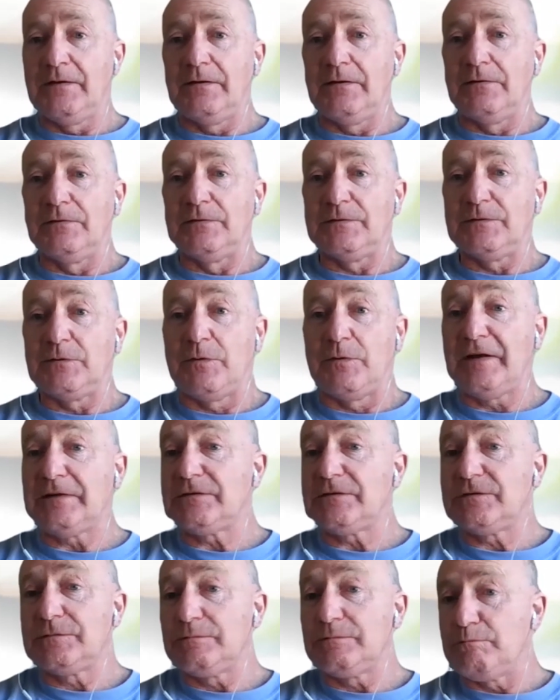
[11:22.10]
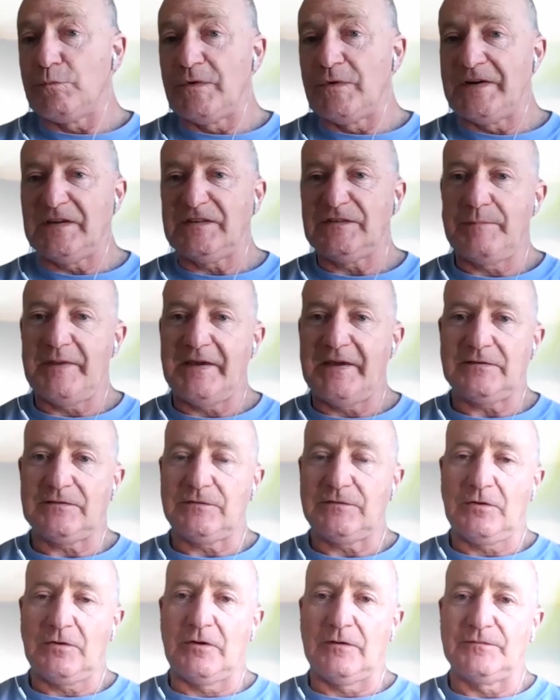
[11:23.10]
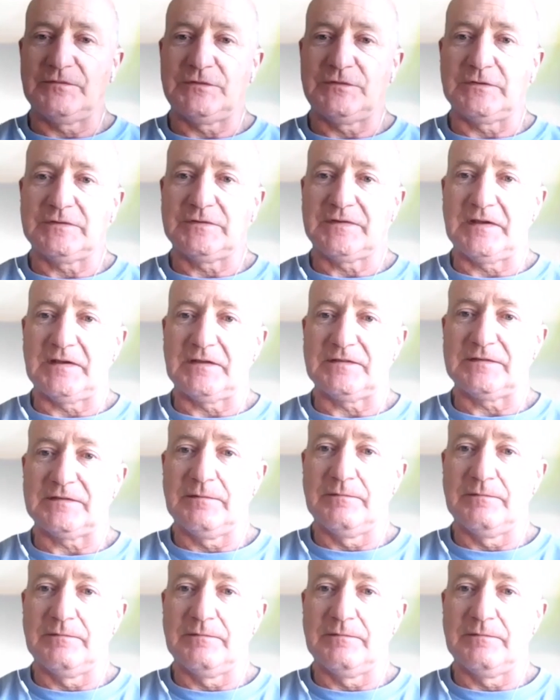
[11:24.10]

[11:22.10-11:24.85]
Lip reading: So that's one aspect of success.